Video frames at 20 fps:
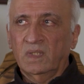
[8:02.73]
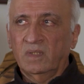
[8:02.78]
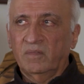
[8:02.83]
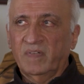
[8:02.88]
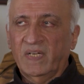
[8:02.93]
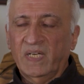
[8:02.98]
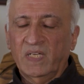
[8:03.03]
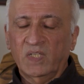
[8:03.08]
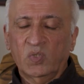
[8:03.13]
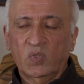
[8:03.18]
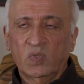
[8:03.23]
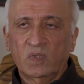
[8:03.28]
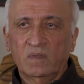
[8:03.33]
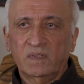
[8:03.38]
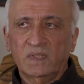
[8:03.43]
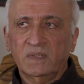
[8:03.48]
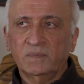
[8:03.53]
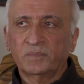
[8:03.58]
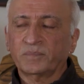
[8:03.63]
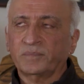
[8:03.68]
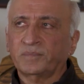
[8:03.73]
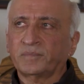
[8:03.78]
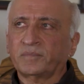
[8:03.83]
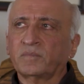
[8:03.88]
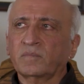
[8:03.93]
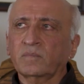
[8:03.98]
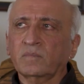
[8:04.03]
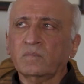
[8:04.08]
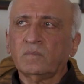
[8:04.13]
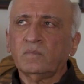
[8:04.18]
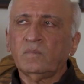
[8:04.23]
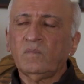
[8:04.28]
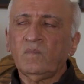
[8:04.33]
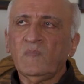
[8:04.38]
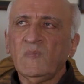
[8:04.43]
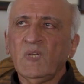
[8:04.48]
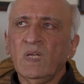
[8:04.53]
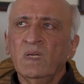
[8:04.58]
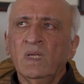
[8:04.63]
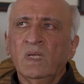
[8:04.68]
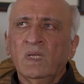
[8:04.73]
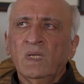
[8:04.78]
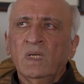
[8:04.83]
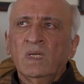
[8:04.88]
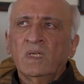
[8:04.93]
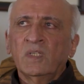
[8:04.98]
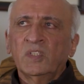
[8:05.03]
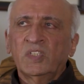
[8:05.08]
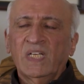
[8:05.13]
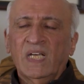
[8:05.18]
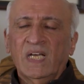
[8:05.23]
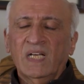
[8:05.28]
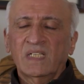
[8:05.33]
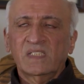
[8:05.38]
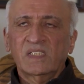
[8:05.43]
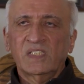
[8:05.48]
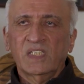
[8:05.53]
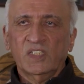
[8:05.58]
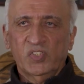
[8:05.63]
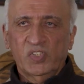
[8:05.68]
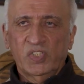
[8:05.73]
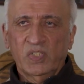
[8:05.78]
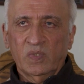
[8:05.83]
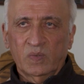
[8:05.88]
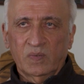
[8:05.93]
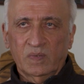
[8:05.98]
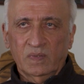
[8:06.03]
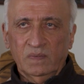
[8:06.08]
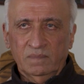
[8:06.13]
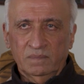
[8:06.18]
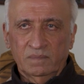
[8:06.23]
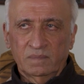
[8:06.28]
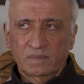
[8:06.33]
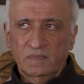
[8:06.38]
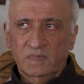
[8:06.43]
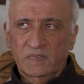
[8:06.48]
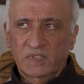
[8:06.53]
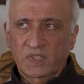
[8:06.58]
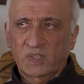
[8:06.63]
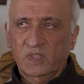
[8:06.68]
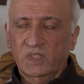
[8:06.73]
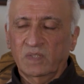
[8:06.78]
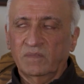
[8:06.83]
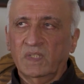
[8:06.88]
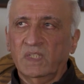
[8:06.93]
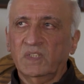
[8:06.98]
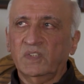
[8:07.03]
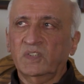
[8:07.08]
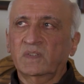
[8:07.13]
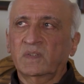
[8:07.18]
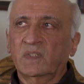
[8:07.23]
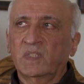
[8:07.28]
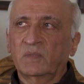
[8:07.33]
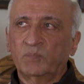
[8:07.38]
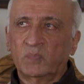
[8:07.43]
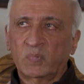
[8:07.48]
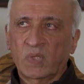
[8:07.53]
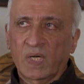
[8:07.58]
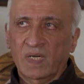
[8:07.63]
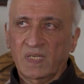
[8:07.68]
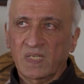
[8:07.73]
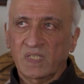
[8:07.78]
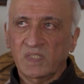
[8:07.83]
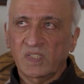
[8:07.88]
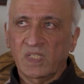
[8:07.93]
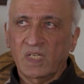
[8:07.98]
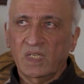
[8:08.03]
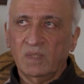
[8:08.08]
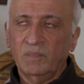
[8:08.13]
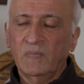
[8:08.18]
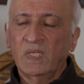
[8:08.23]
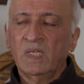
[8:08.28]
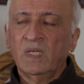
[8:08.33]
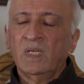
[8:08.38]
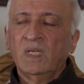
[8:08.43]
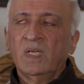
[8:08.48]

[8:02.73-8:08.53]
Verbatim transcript: in Vancouver. She had six children, six of us. She brought us up.